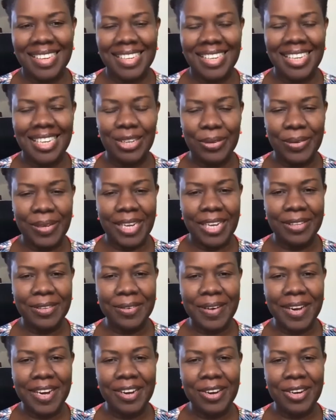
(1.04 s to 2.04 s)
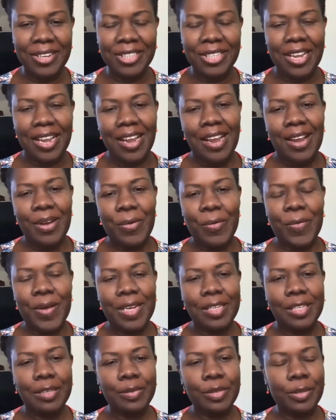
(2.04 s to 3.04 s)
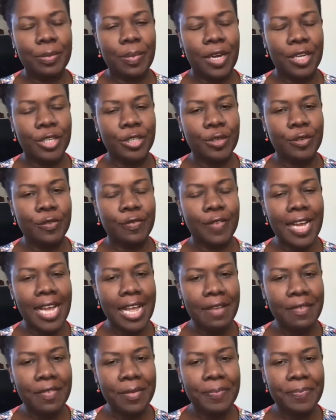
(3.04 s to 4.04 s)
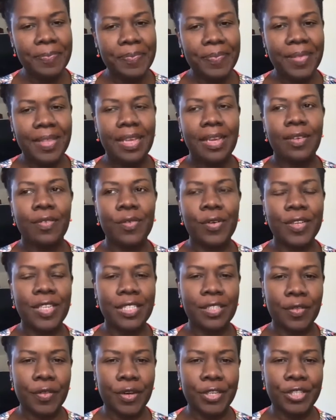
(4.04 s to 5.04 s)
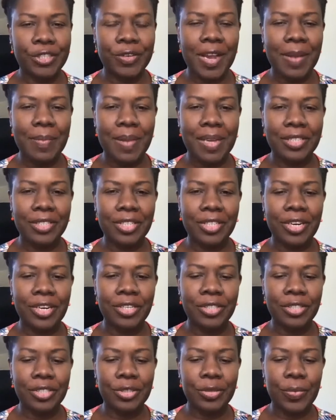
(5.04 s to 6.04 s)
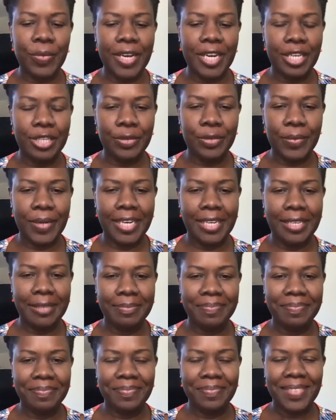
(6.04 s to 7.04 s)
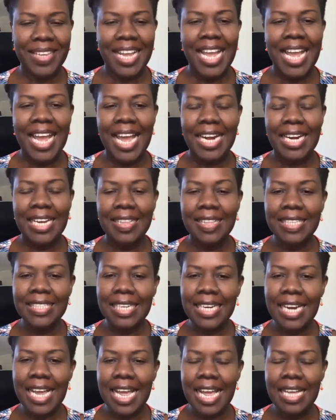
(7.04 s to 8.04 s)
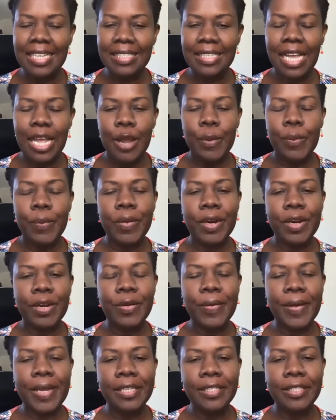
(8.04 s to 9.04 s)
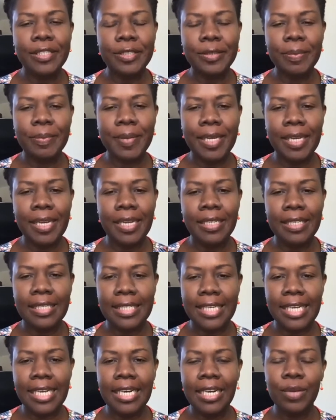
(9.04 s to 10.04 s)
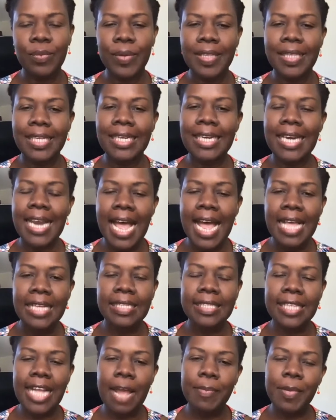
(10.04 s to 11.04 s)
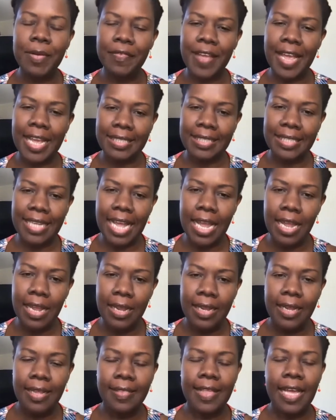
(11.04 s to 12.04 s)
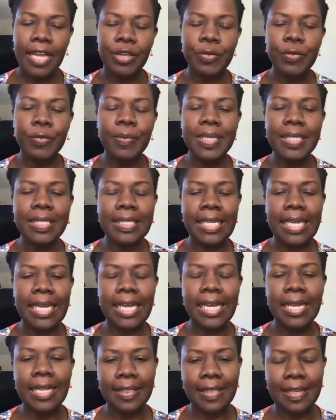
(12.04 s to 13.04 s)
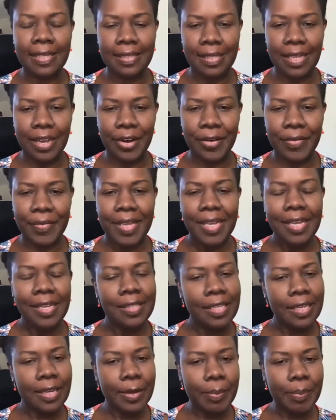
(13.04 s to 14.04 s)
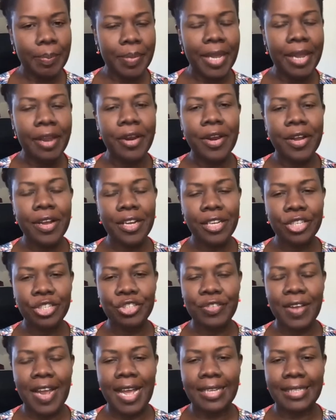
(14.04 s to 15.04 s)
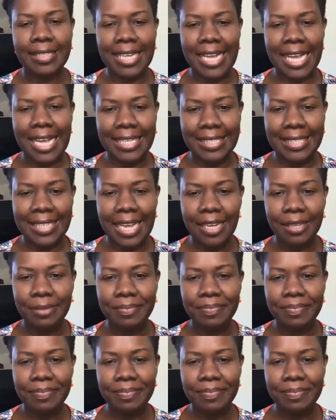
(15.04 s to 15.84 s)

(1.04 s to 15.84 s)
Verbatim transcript: Hello, eighth graders. Welcome to Module 5 for this third trimester 2020. And in this class, we're going to be dealing with the last type of essay that you will be seeing this year, the compare contrast essay.